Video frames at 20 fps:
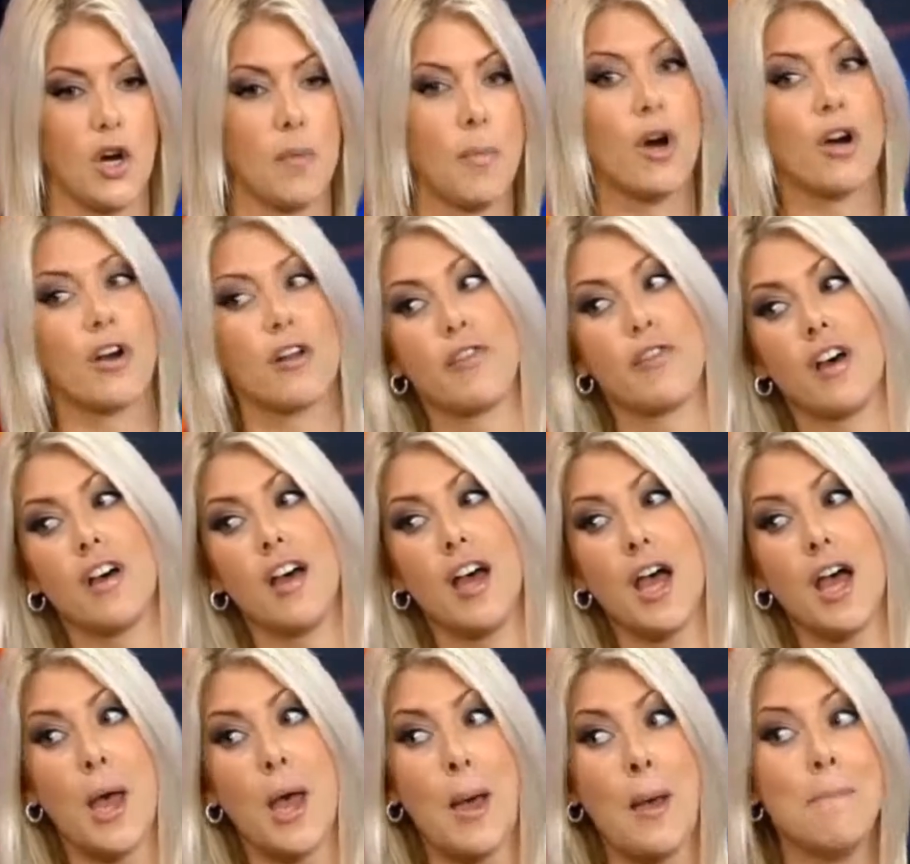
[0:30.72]
a part of the
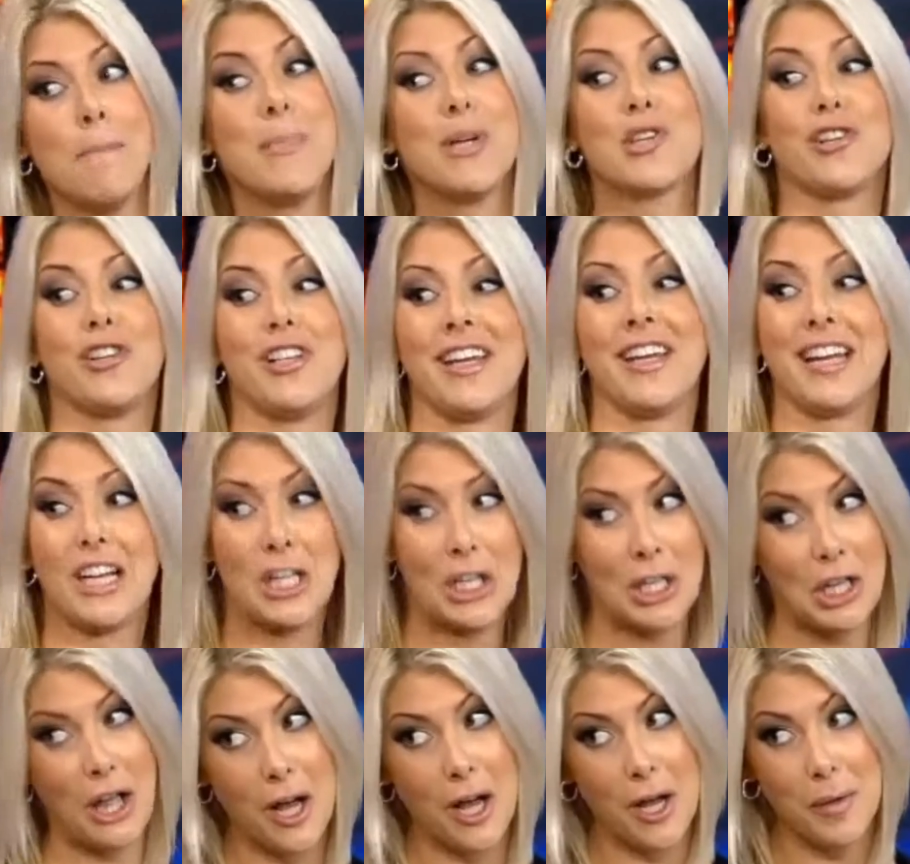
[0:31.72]
Michelin
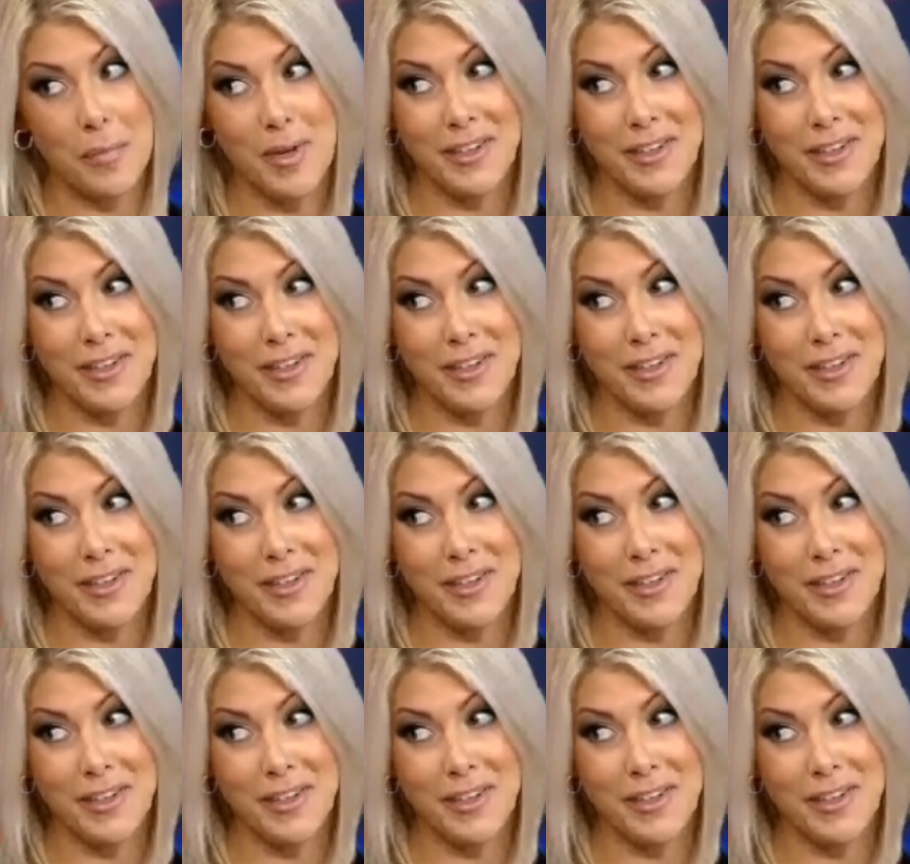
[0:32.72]
Club.